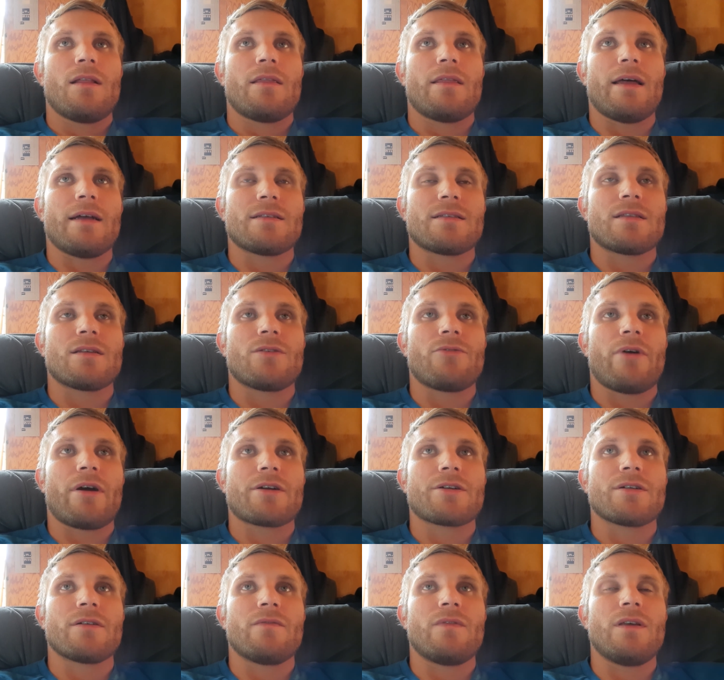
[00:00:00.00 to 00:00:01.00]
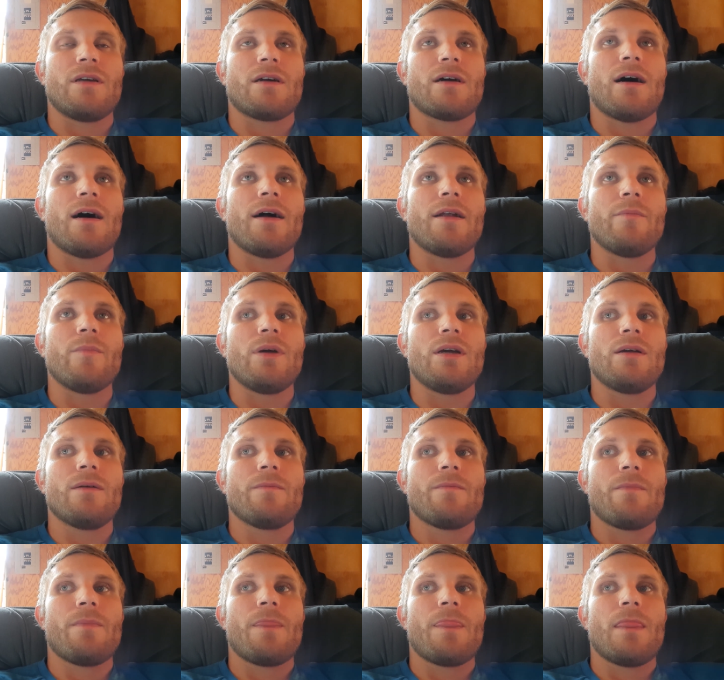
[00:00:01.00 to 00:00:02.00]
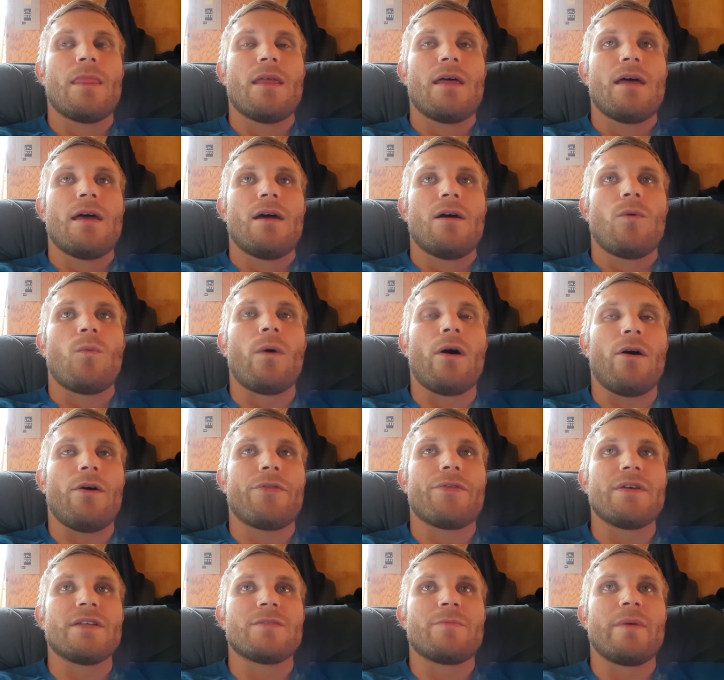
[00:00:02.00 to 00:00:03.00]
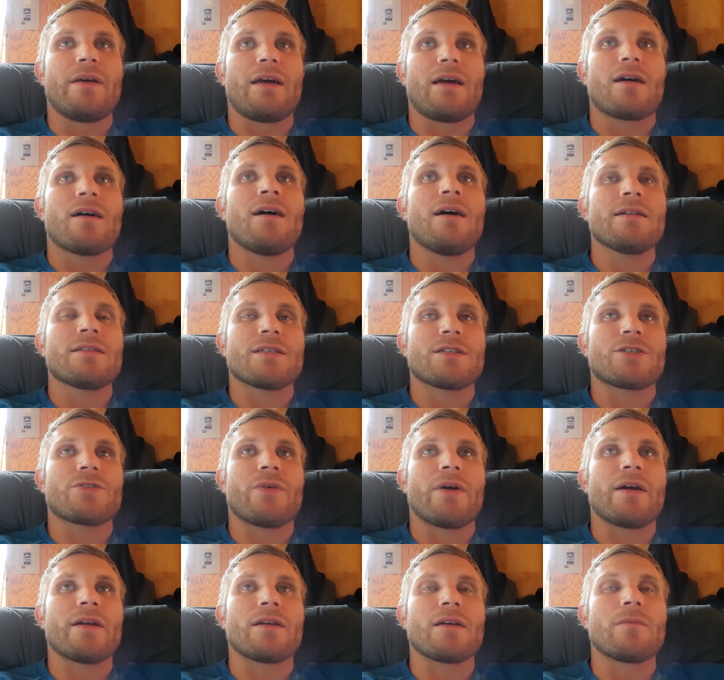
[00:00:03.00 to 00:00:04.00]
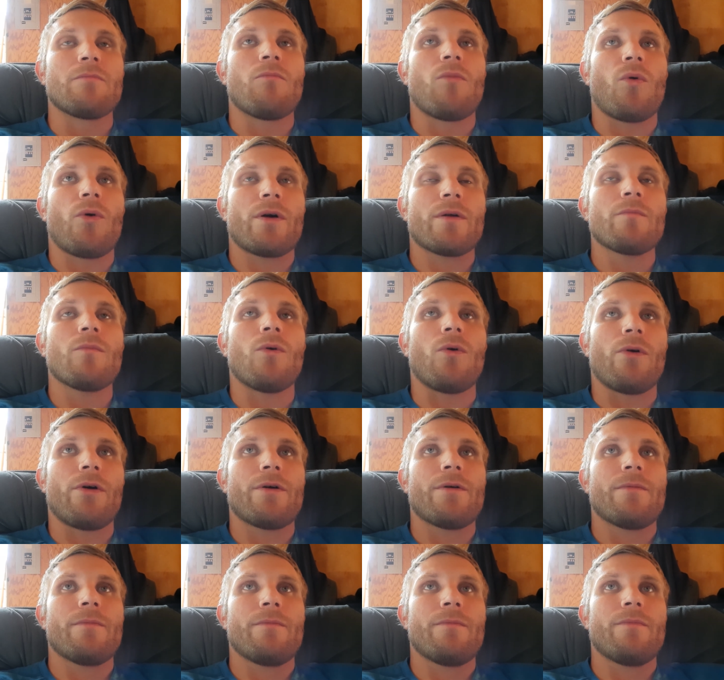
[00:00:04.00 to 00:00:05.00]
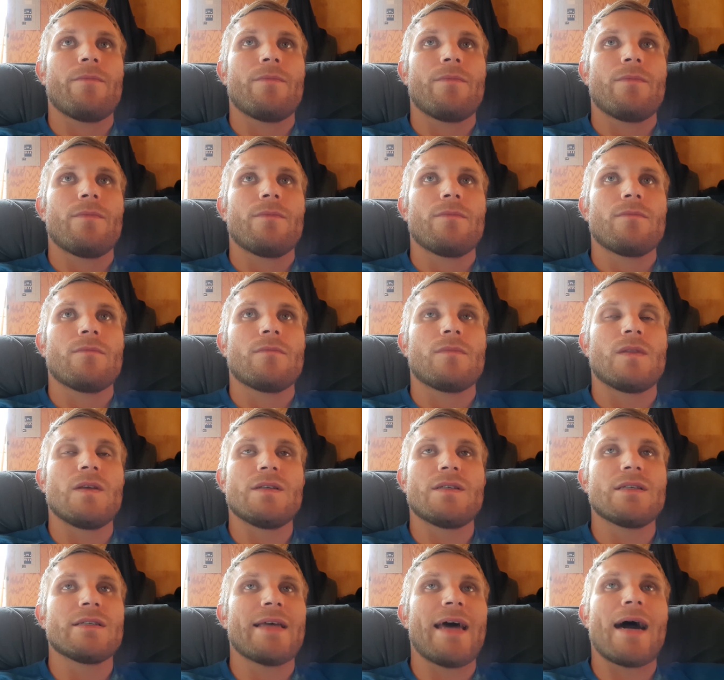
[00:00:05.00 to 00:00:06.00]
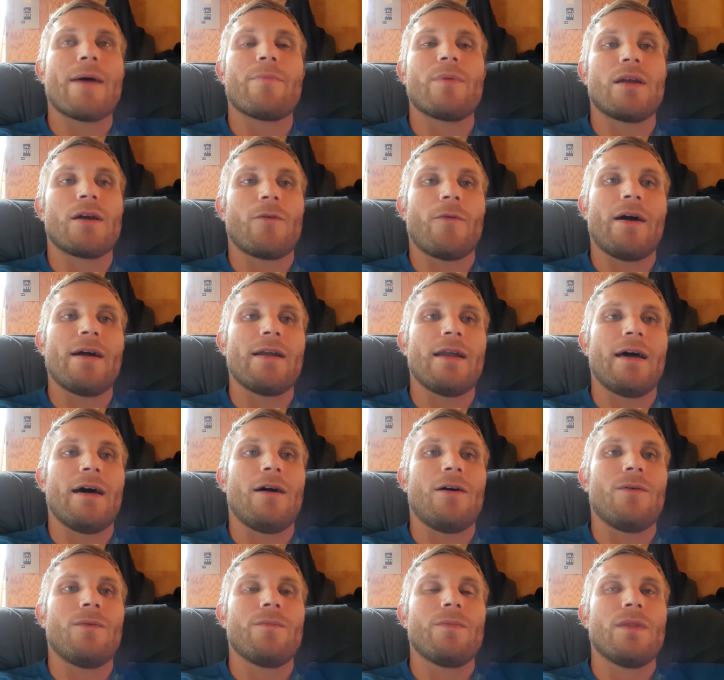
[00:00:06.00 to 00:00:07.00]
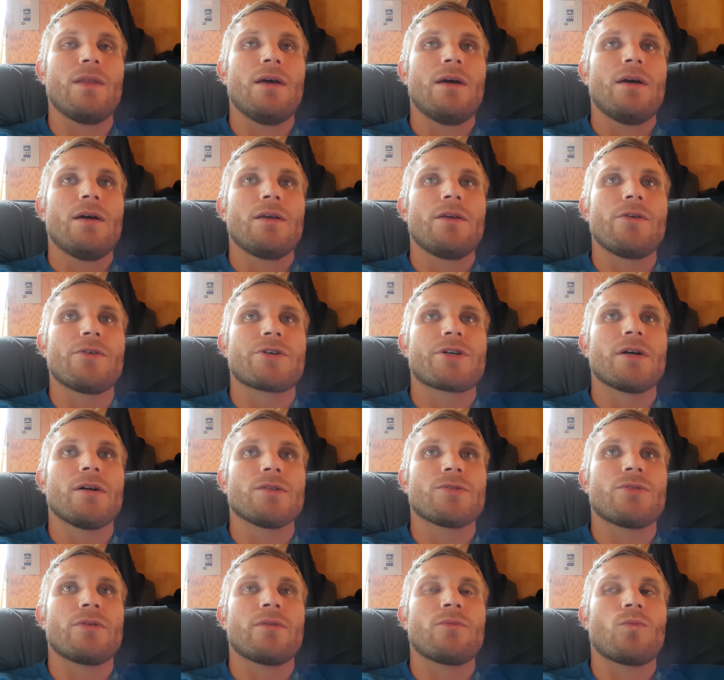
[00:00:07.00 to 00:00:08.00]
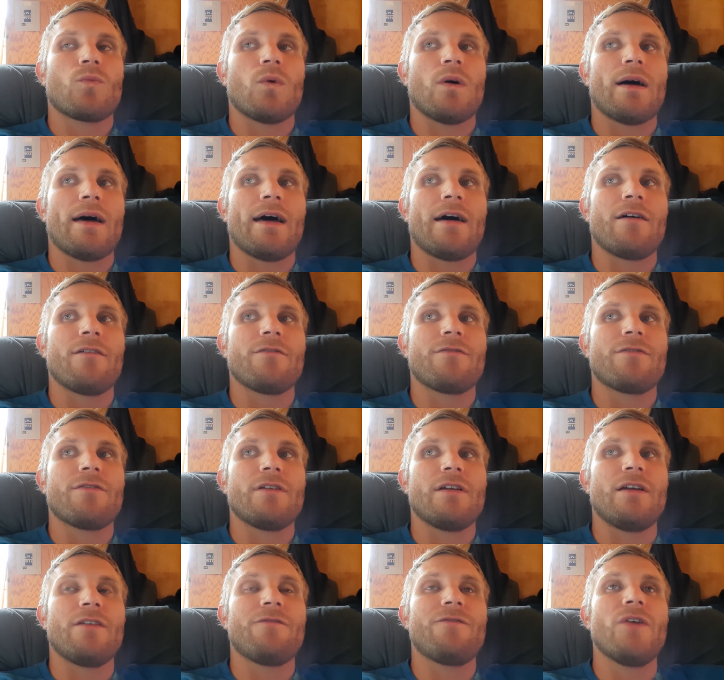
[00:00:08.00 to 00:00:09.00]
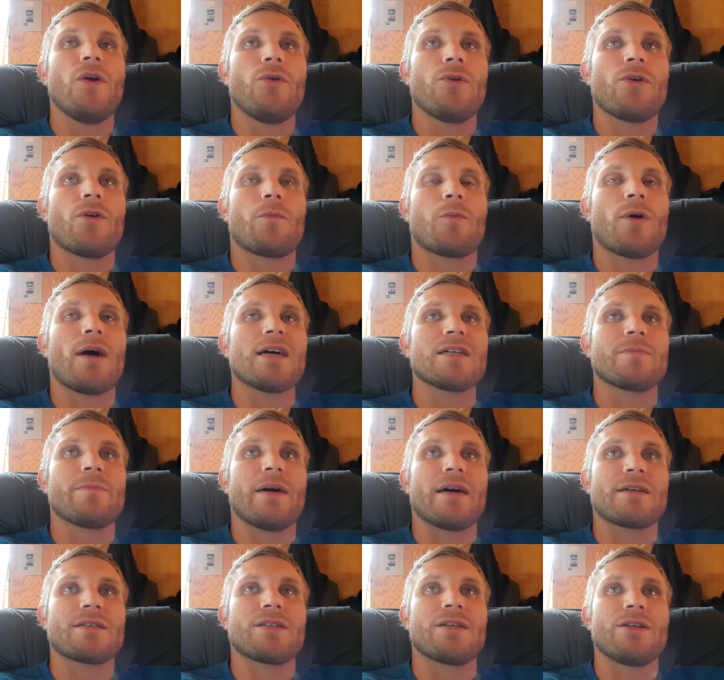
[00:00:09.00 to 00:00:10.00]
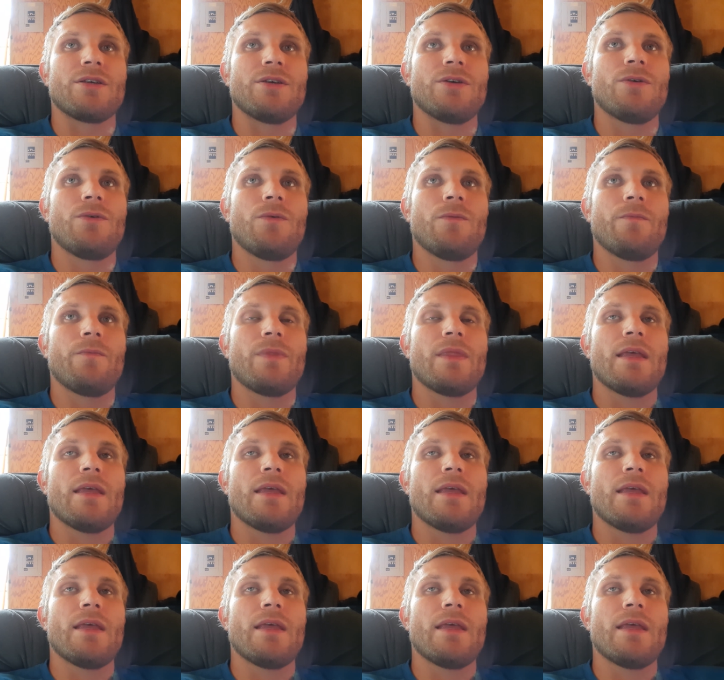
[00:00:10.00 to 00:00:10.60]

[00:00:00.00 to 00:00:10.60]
That's the direction of the economy. Wealth is being concentrated more and more. This is happening right now. Your children will have inferior prospects to you,